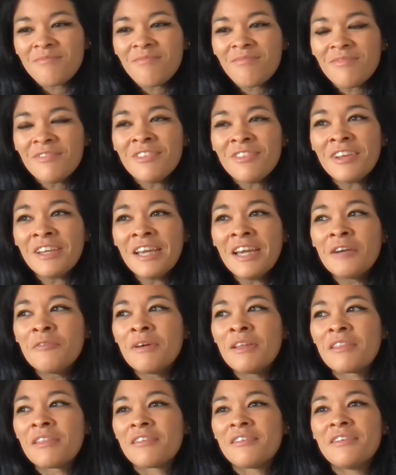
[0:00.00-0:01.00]
So
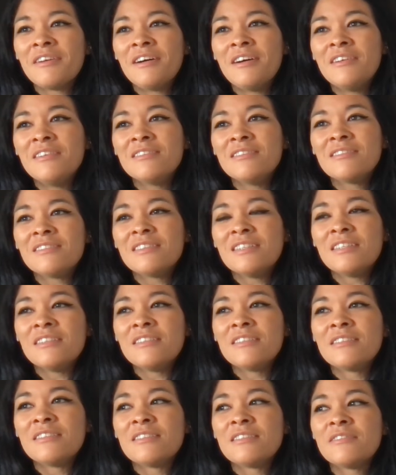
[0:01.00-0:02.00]
went through a whole,
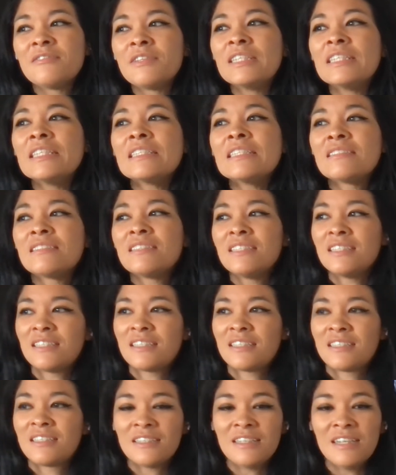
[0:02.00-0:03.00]

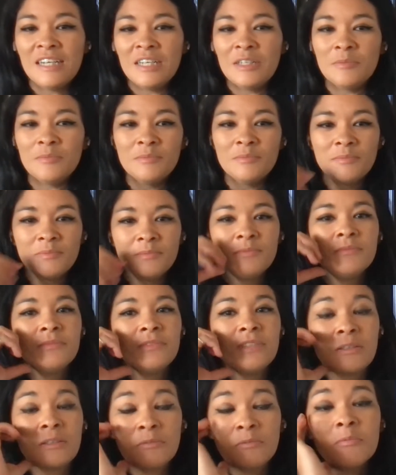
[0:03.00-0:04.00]
realistic,
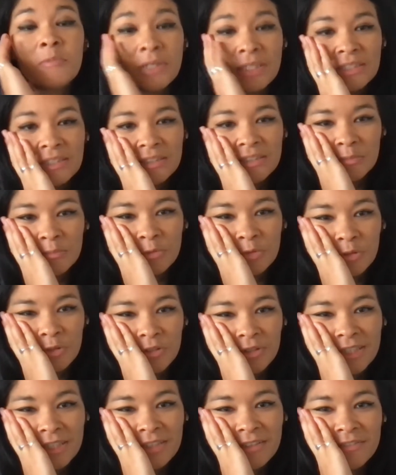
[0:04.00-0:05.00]
like realism
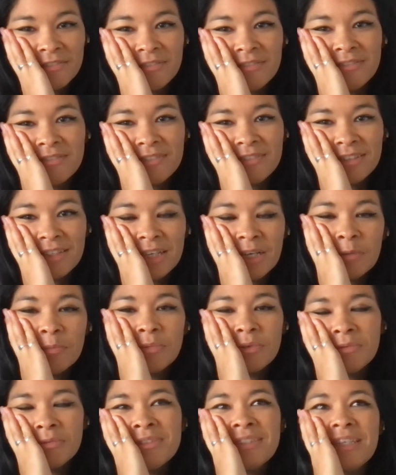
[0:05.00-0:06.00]
drawing.
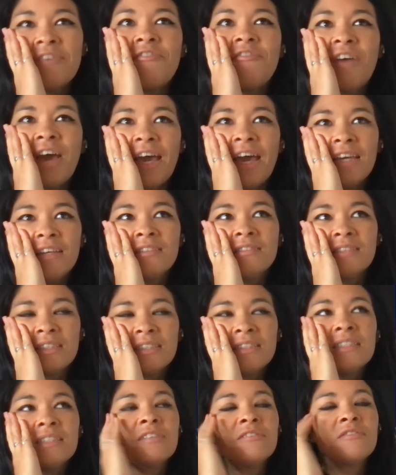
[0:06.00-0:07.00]
I wouldn't say phase.
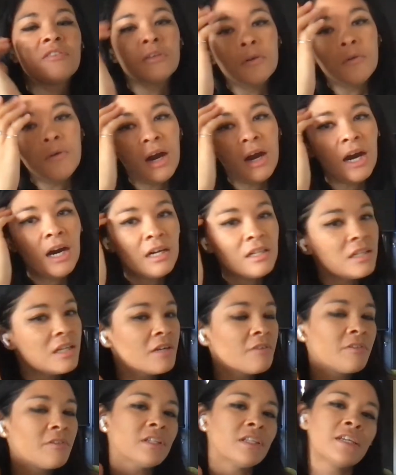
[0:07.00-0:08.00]
I did it for a while
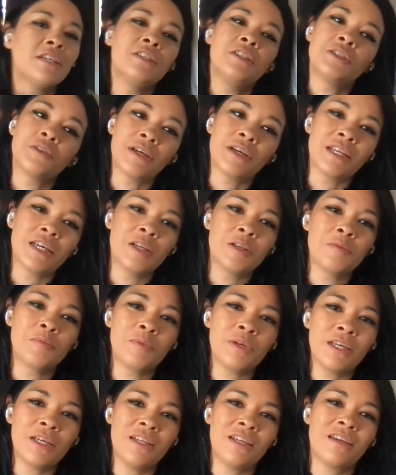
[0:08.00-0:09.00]
and I really enjoyed it,
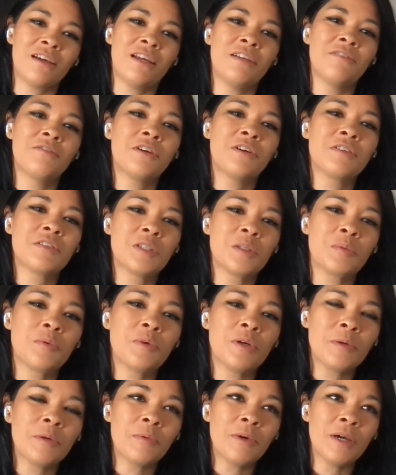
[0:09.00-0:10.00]
but it kind of got to the
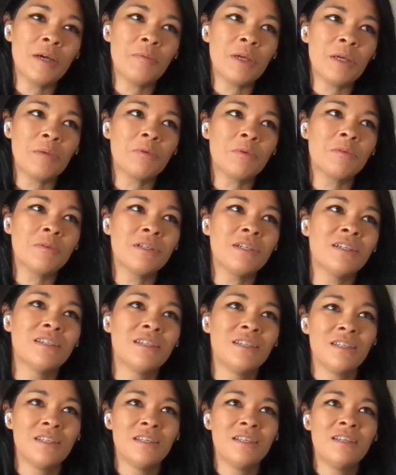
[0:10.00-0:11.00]
point where people were
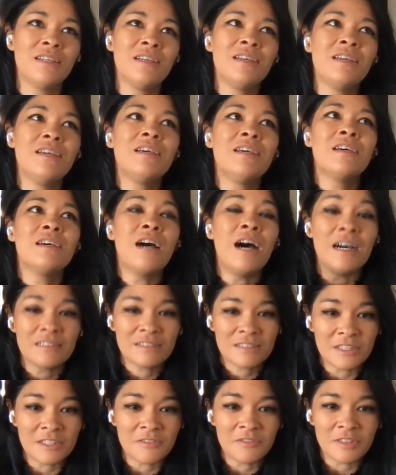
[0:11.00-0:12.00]

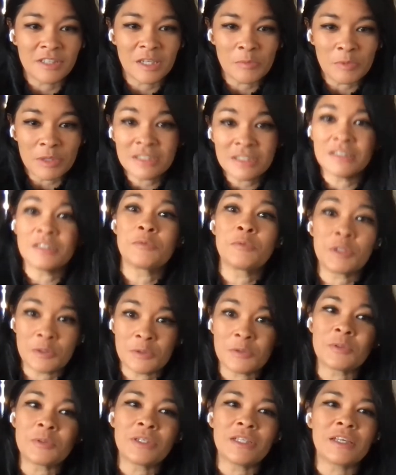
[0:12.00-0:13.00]
asking for commissions,
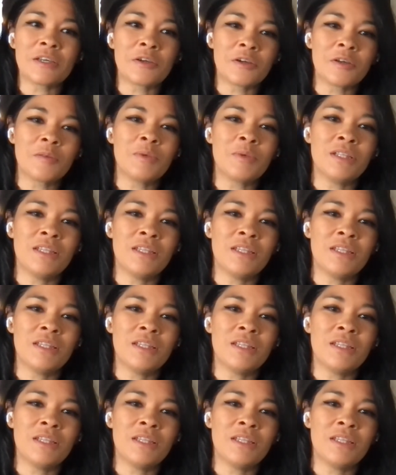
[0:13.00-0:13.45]
which was really good.